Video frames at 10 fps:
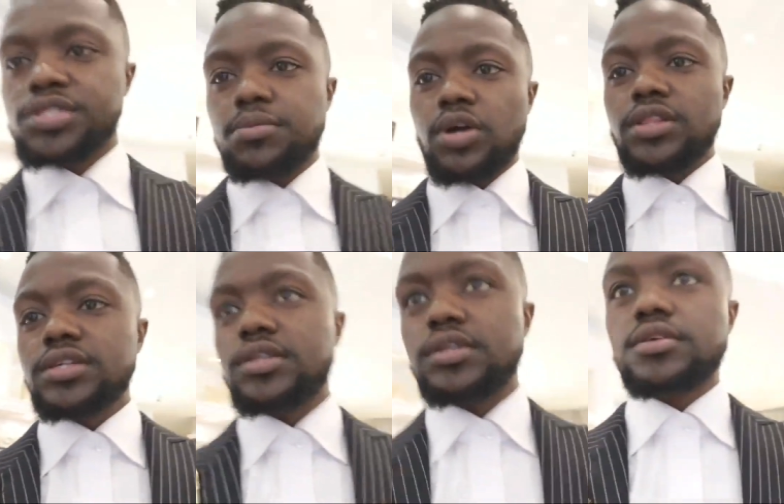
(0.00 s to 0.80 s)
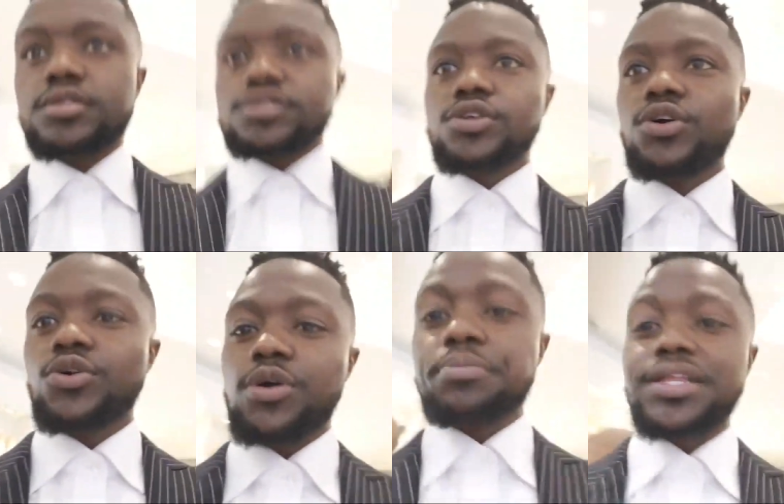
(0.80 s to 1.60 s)
de Marley either, so
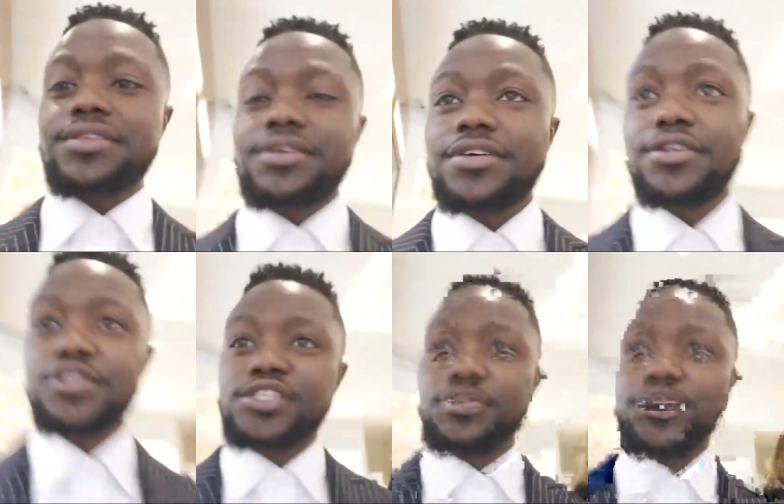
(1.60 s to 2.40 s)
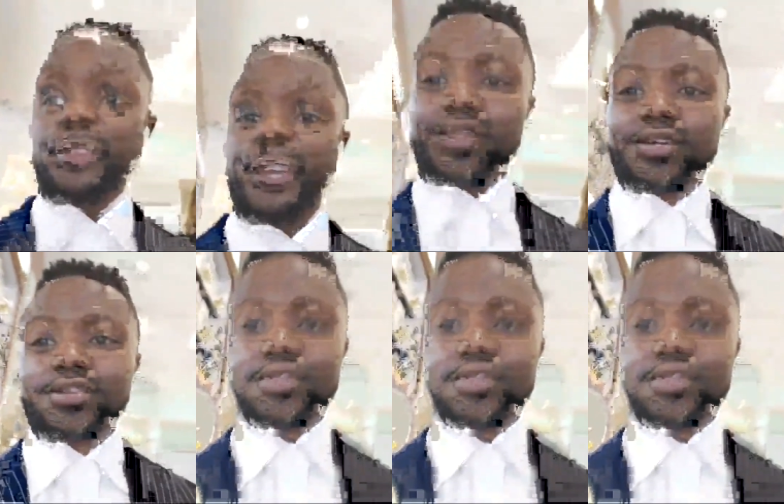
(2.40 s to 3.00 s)
I'm about to smell that later.